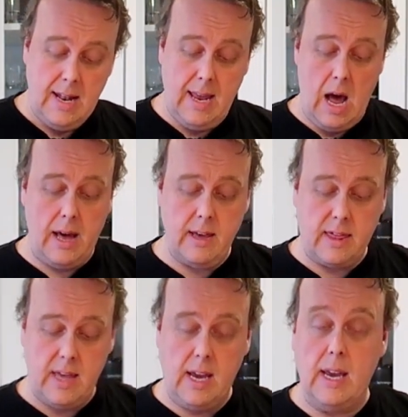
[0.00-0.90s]
The other
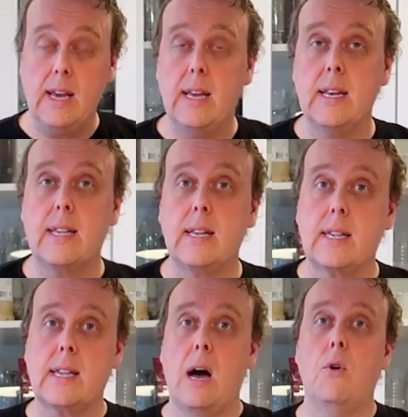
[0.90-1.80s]
thing is the
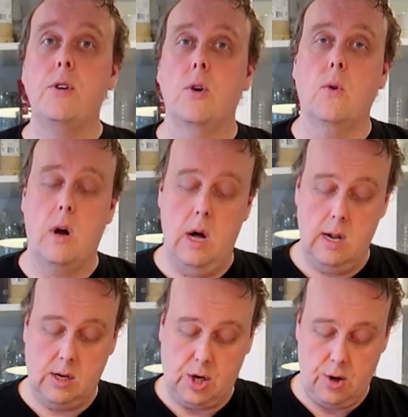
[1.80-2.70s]
sourdough
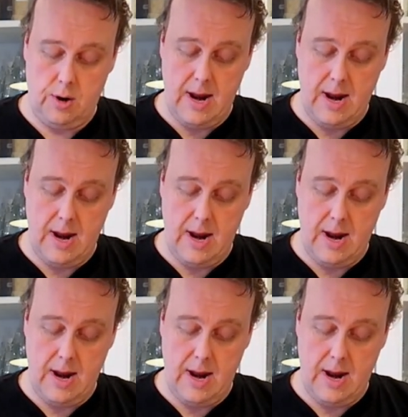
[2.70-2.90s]
culture.